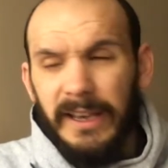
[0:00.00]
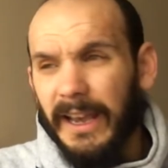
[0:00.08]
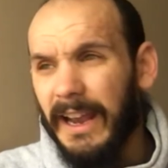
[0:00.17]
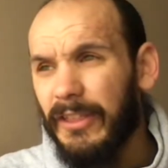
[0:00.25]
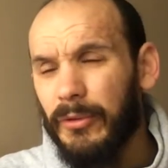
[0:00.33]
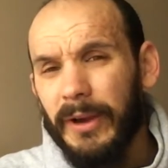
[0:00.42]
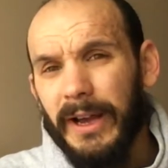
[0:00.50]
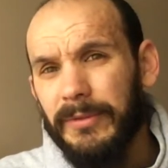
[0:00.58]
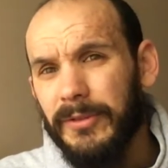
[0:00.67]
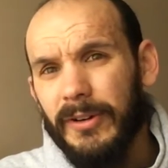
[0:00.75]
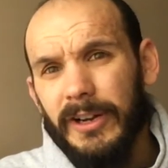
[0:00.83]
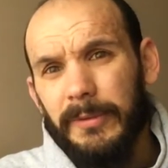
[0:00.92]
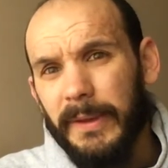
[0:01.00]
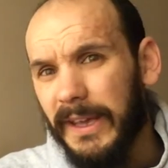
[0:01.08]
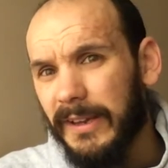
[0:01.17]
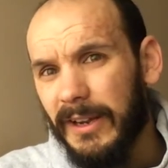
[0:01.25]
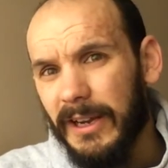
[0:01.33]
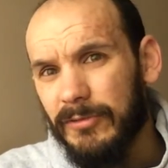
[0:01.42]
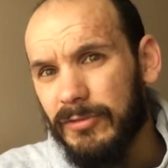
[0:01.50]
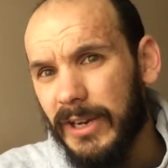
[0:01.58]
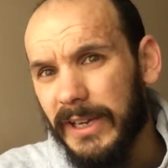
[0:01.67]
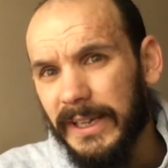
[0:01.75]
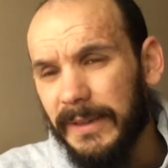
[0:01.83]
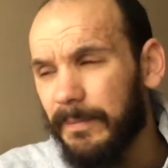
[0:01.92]
Either way, I'm not going to be
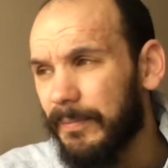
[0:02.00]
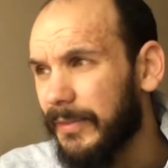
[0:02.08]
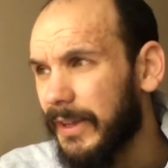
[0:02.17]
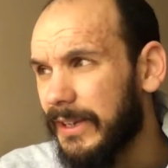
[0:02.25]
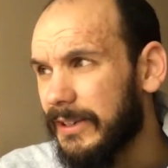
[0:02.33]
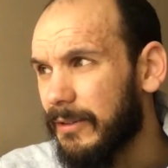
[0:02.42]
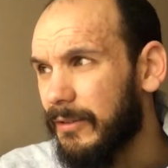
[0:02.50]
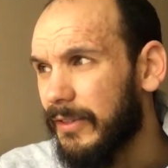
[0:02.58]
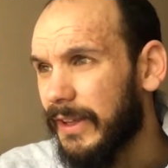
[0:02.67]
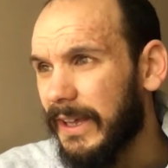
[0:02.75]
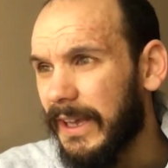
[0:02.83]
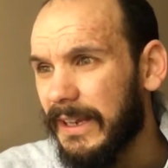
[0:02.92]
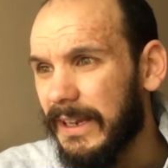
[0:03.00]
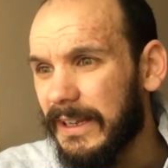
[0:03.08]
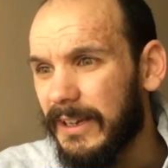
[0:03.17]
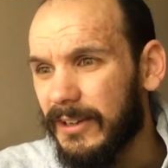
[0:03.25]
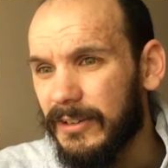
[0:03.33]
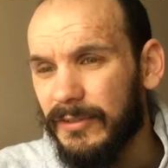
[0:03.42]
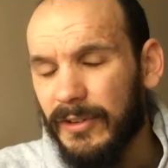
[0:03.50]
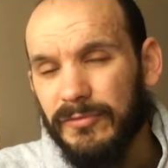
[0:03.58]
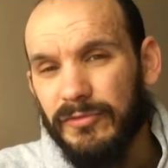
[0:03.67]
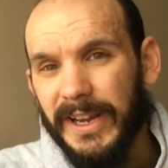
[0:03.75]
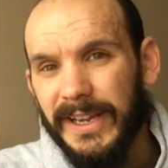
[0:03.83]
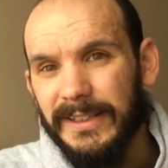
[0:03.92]
running, I don't think, in any kind
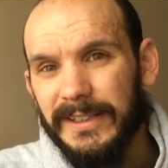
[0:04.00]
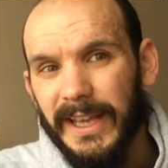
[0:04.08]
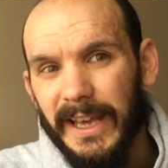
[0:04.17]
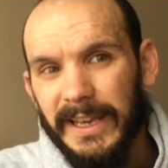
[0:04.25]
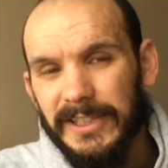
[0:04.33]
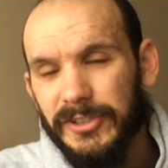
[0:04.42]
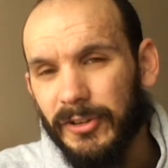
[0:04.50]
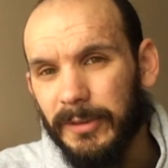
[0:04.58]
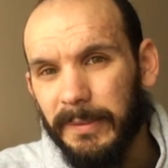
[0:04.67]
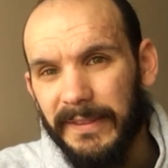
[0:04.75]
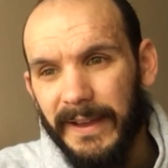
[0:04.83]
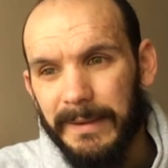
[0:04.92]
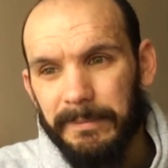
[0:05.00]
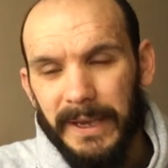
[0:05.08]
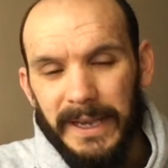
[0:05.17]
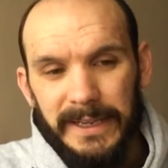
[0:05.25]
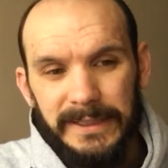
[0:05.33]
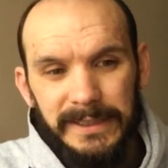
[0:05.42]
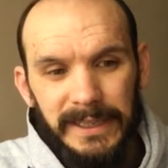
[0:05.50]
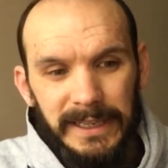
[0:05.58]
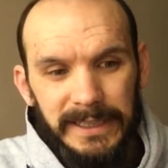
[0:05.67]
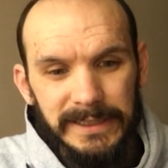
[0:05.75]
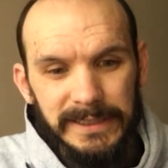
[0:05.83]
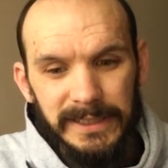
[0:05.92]
of rain gear. It's not going to be that bad.
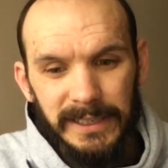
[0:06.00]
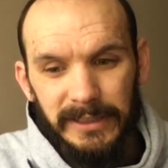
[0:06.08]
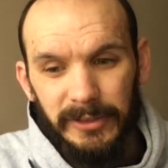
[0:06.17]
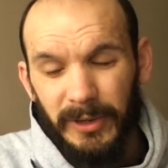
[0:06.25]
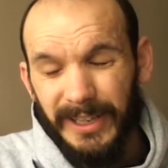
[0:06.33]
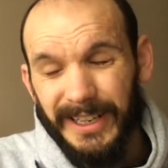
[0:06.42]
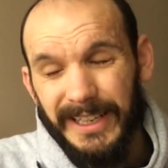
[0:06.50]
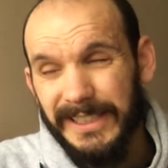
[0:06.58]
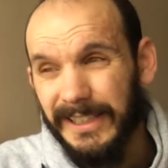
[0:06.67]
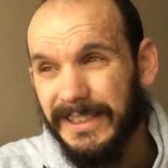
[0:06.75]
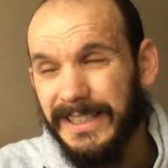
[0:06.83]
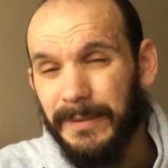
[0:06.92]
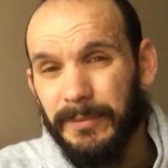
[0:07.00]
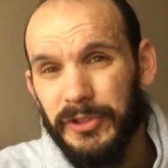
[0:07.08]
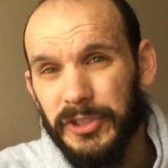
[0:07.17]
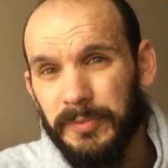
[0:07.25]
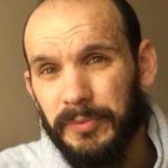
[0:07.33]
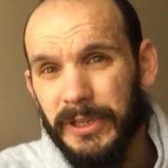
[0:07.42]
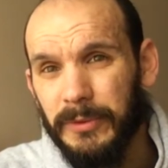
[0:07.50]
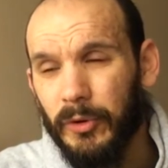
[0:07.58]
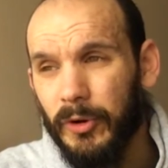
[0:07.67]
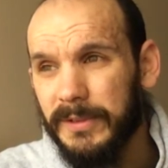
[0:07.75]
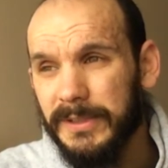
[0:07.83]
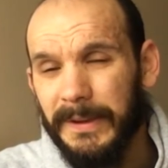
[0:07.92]
And like I say, the temperature is pretty
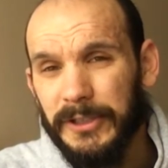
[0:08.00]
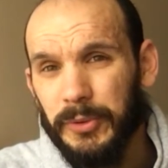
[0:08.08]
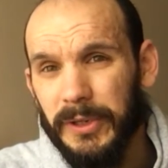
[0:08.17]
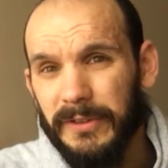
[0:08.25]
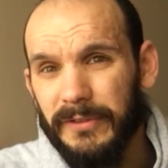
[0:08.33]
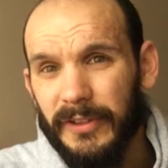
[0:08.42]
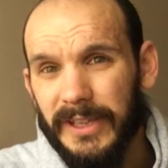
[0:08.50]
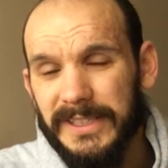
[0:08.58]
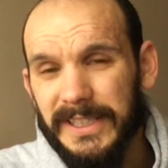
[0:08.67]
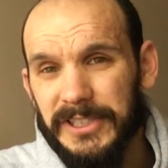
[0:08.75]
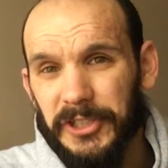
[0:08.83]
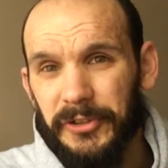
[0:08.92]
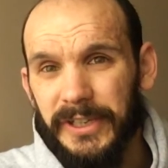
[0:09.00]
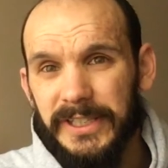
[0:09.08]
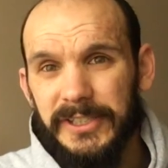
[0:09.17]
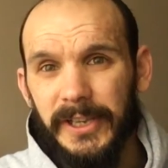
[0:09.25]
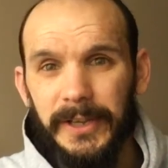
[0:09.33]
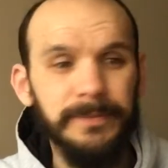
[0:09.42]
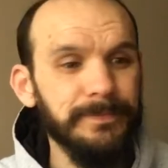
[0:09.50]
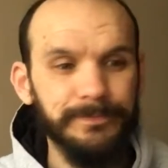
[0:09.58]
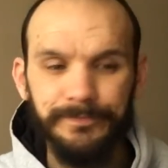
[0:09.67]
warm. It's about 12, 13 degrees. So,